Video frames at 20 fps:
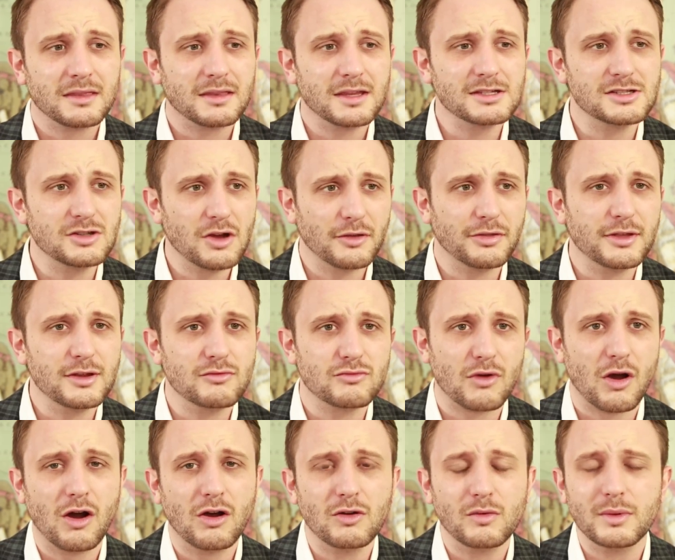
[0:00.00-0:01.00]
there's nothing
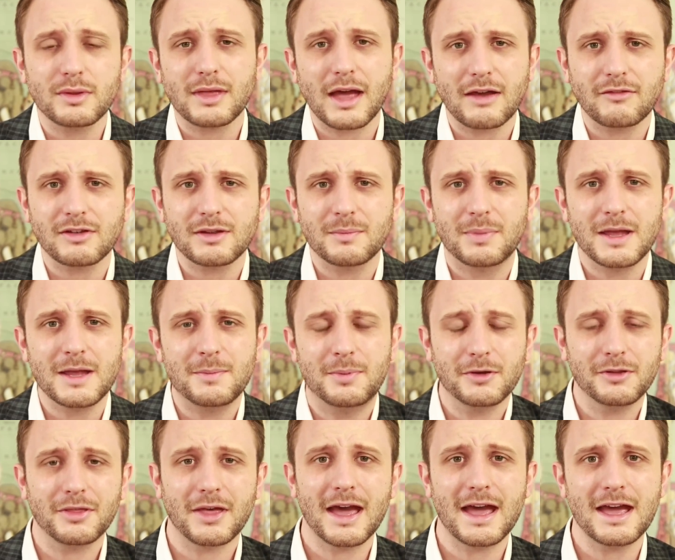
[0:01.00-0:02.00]
wrong with having
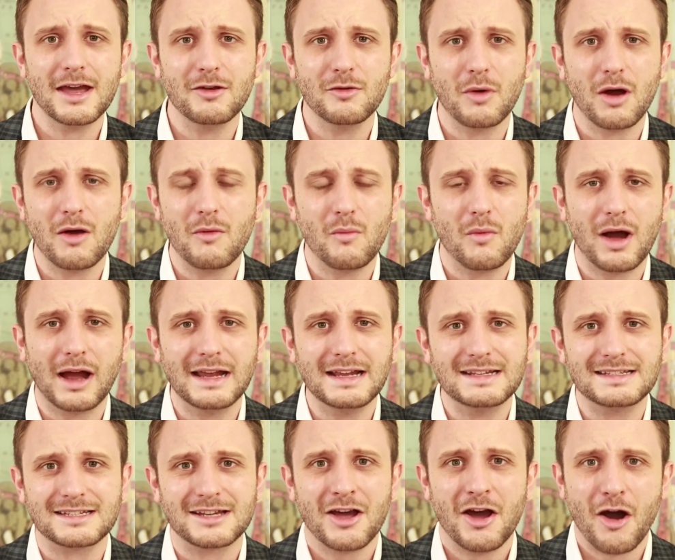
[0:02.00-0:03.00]
people there who aren't
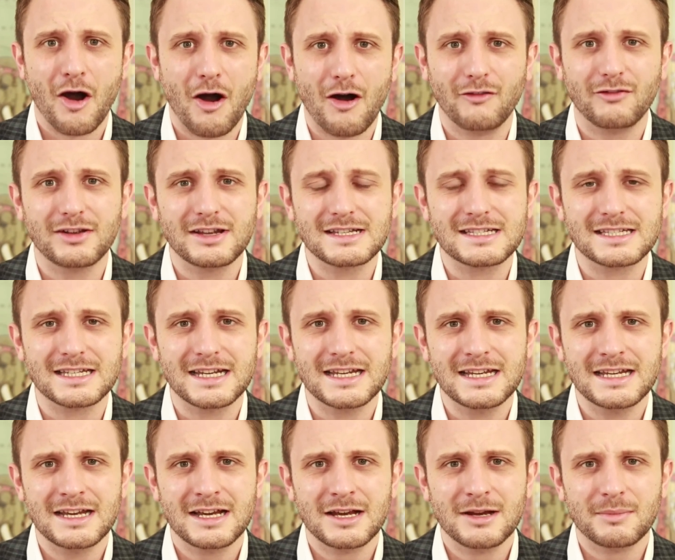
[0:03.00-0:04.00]
white,
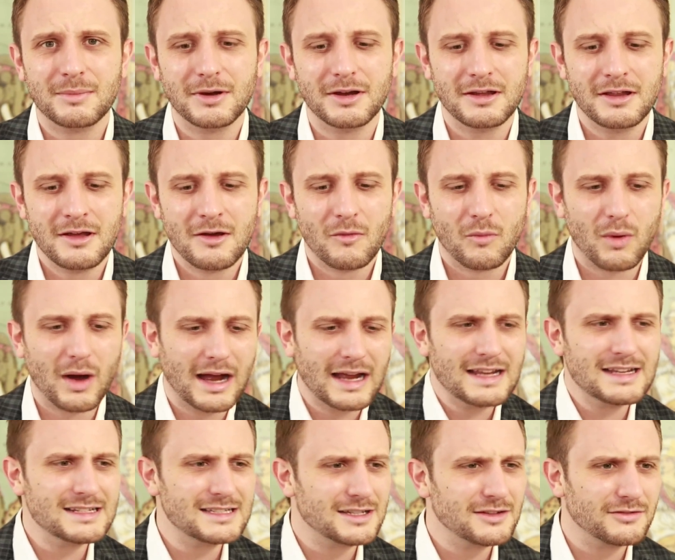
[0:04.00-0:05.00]
obviously, but why
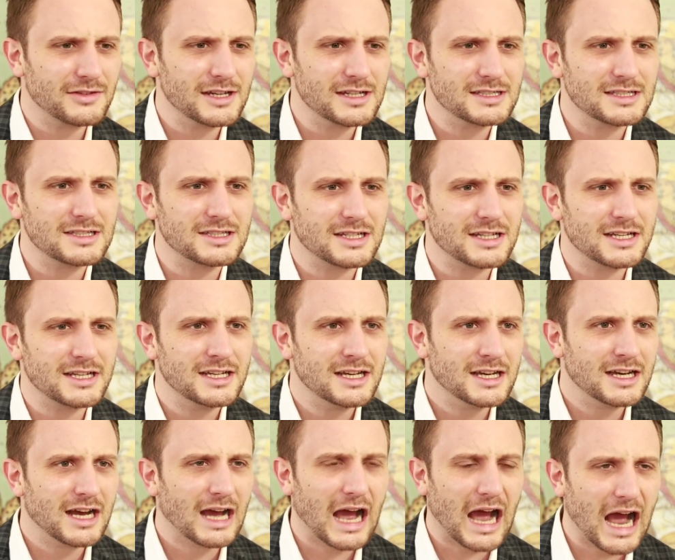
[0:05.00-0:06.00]
is
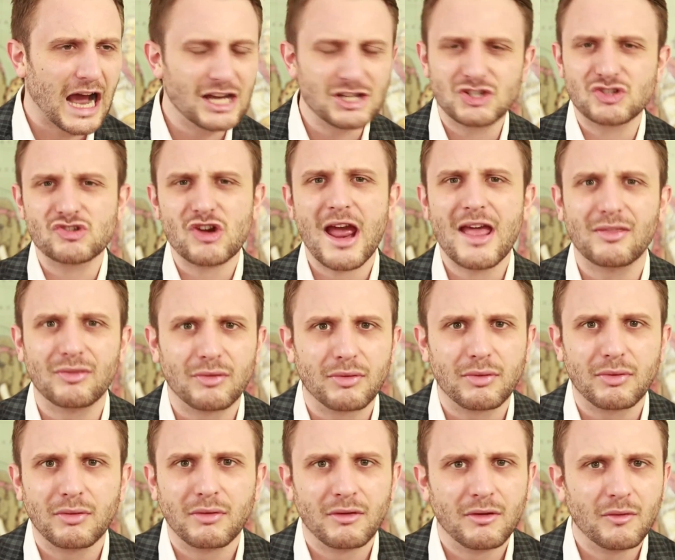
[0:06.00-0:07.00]
diversity a
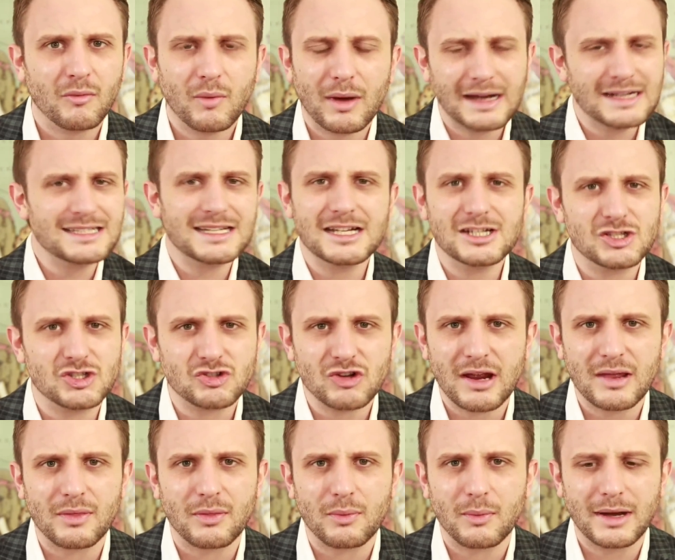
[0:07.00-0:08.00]
strength? Why is it a
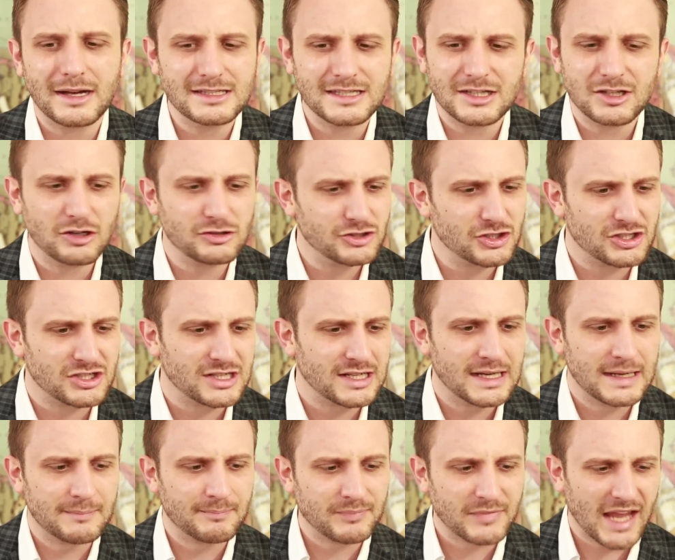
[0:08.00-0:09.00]
strength? Why is it not just
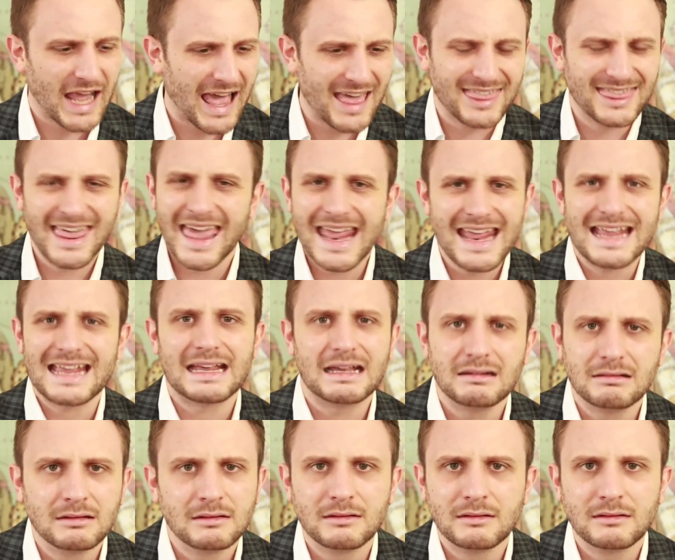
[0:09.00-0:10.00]
a thing?